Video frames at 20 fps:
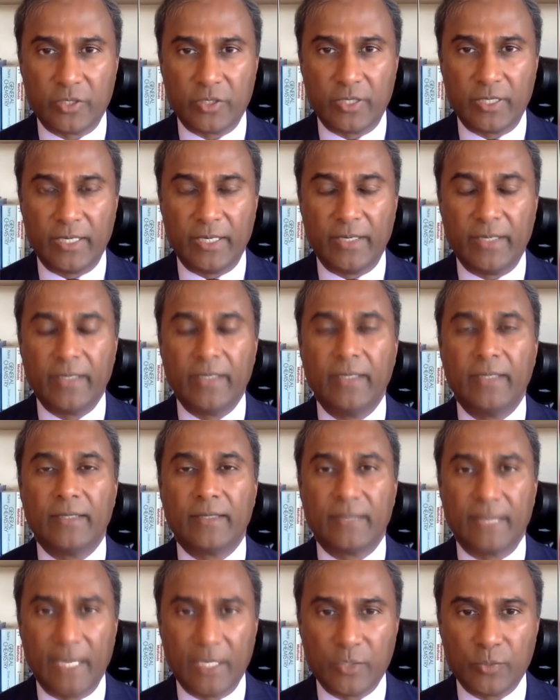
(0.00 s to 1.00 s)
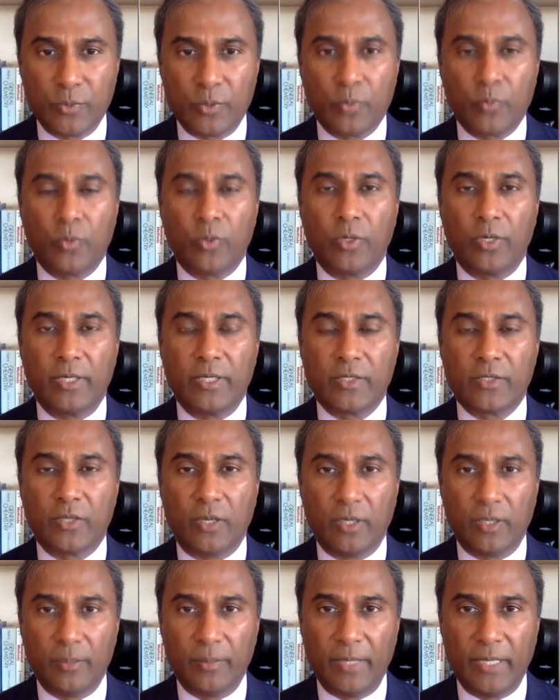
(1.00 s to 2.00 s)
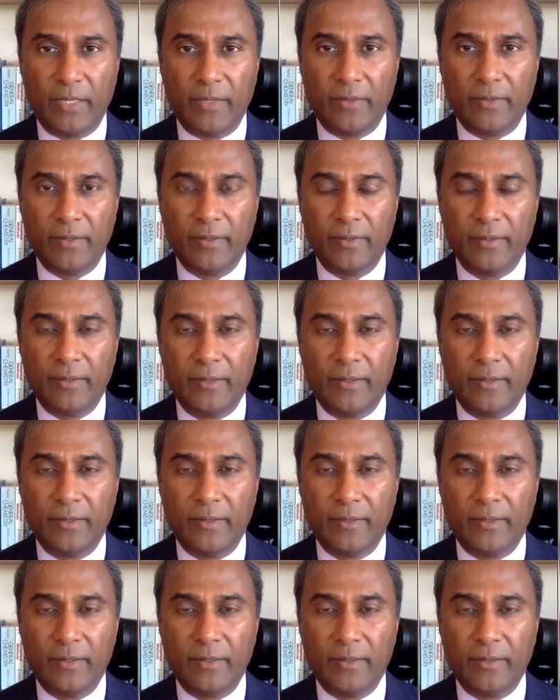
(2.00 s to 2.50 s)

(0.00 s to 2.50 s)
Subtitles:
Gary. That's what Warren is all about.